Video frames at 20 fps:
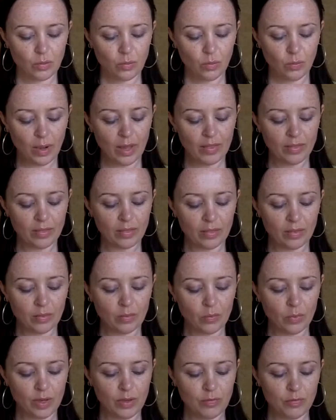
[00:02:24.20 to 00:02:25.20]
when
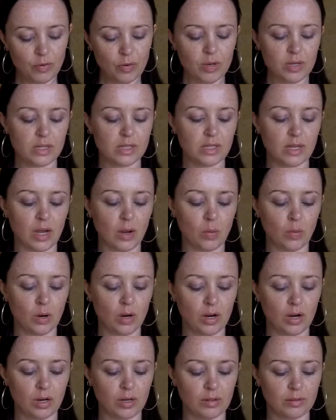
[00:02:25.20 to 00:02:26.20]
we focus
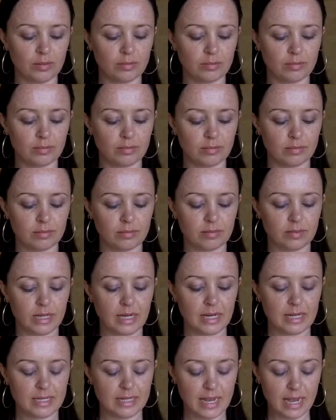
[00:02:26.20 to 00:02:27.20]
our
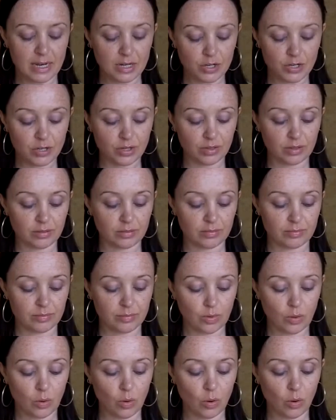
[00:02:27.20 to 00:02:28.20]
attention
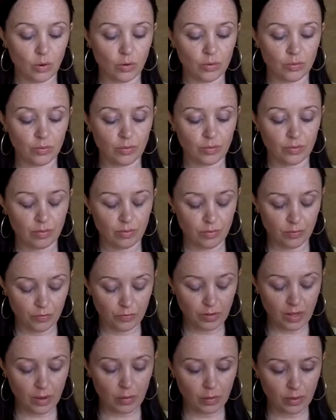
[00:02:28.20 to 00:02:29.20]
on the
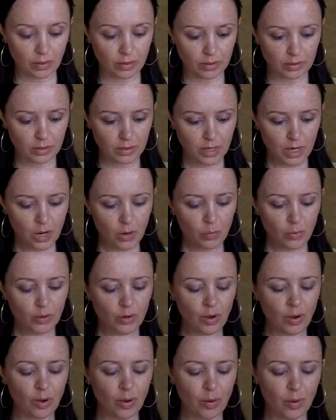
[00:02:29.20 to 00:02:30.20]
flower, we're
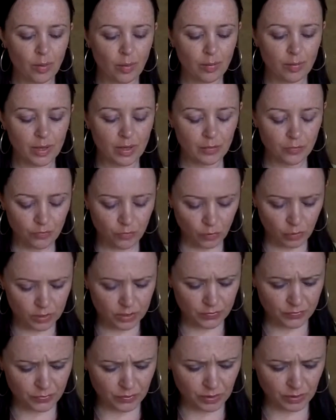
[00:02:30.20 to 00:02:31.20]
not being
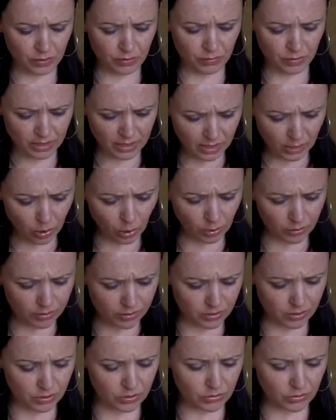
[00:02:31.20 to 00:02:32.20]
forceful and really
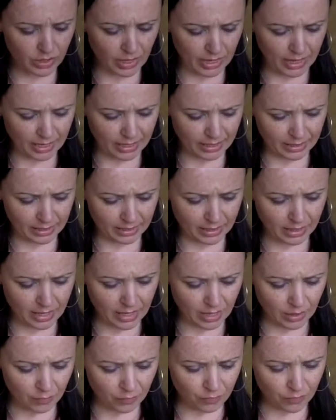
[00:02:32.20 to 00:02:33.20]
concentrating
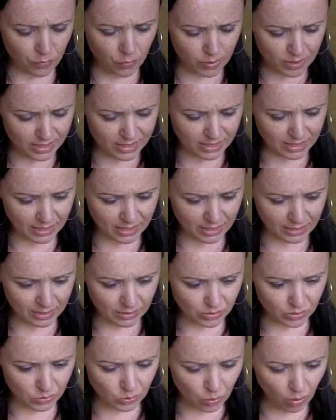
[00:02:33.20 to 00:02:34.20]
and
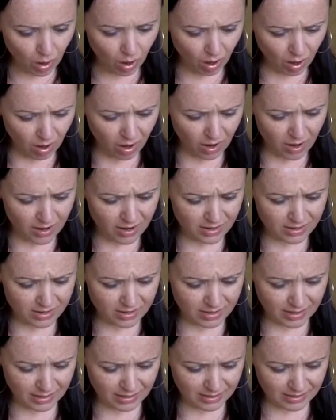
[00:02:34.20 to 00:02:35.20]
focusing so hard
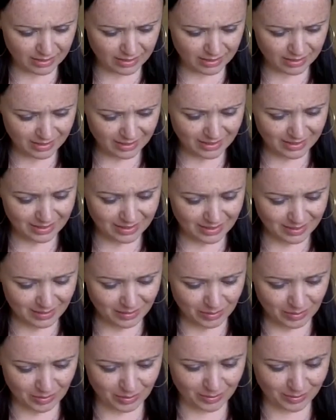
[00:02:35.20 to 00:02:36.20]
that,
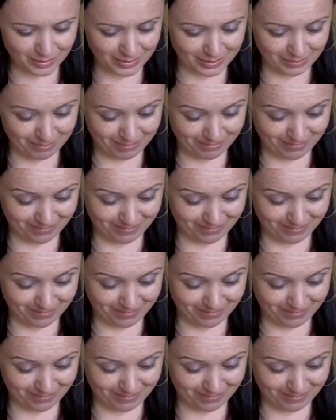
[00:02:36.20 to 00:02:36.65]
no,